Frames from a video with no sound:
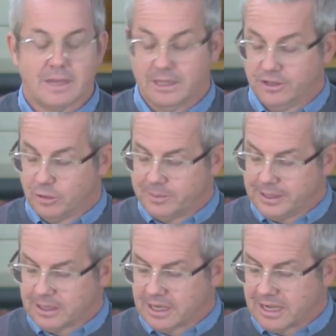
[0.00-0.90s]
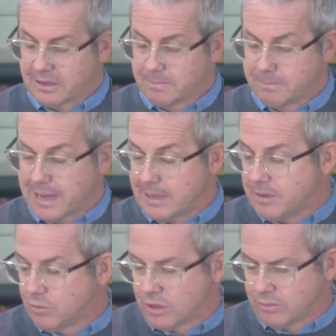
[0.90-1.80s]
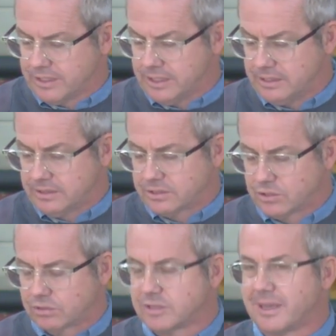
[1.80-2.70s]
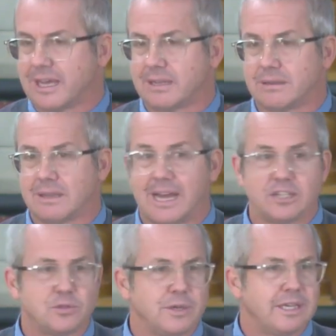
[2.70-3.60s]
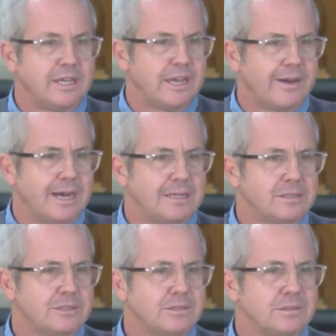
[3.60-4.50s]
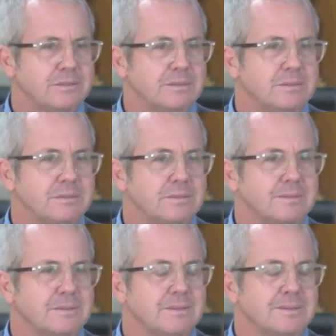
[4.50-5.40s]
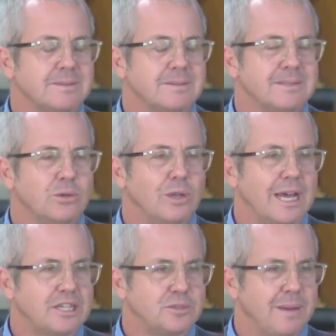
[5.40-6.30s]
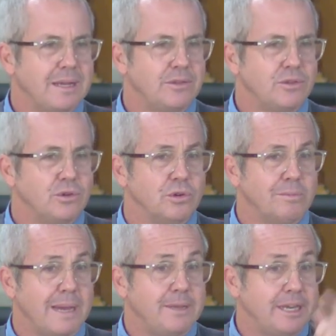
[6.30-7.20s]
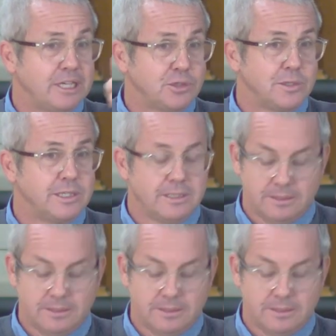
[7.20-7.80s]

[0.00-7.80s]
A little bit like maybe what we talked about last week in our hearts, or last month, or maybe next week?